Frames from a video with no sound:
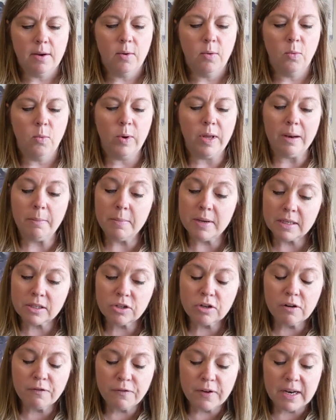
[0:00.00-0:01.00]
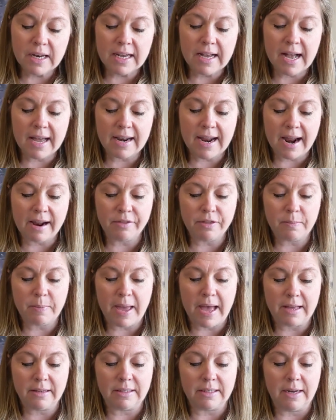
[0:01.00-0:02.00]
When Mr. Finney got out of the
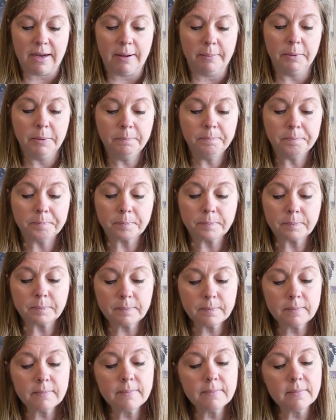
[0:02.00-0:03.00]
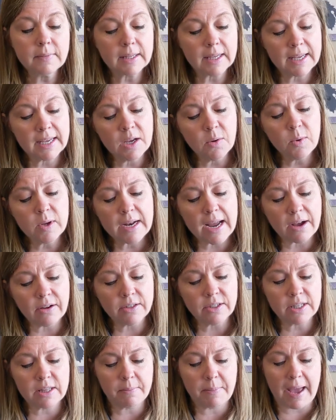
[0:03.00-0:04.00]
bathtub, he went out
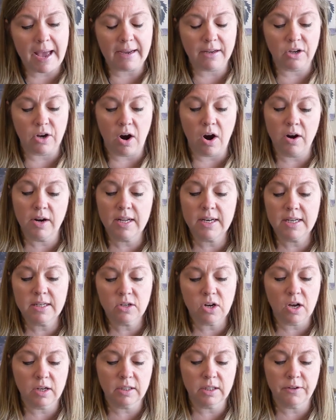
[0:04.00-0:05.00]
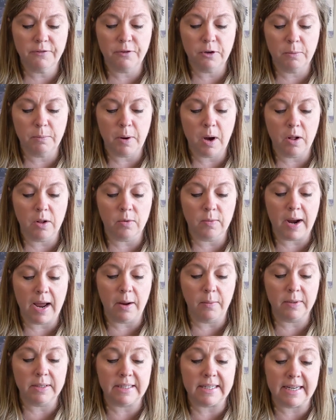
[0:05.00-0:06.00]
into the backyard and he tossed the football around
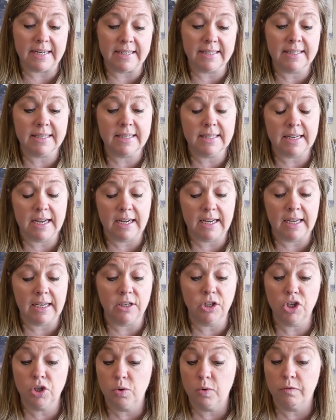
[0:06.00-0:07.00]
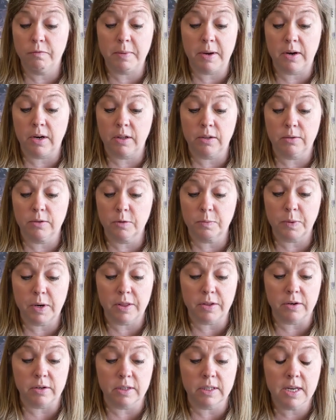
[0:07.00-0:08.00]
with Dennis and Dougie, 2 of Mary Lou's
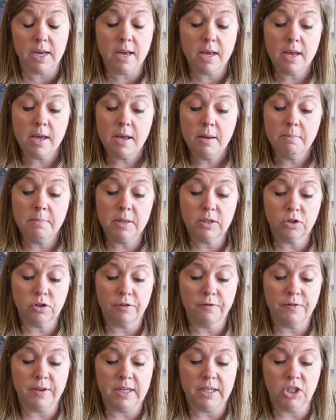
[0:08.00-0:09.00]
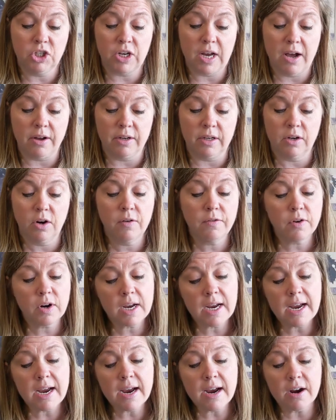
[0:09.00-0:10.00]
brothers. Mr. Finney shouted, "Over
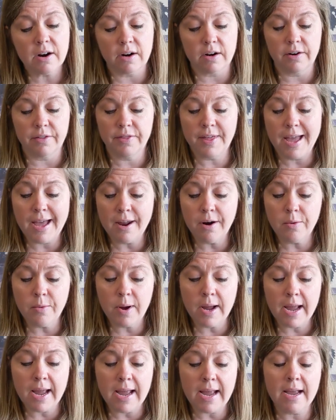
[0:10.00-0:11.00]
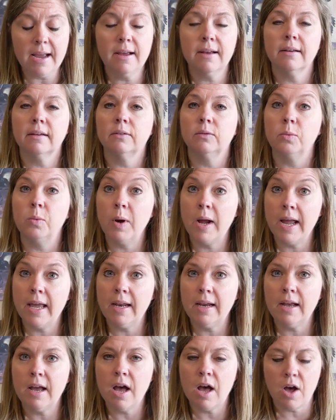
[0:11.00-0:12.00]
here, that way, and way
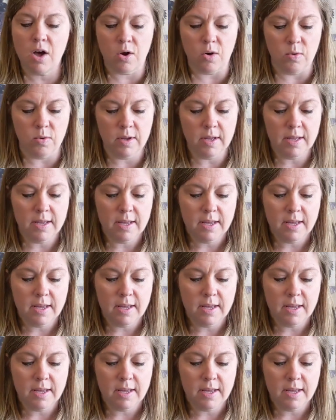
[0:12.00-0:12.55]
to go."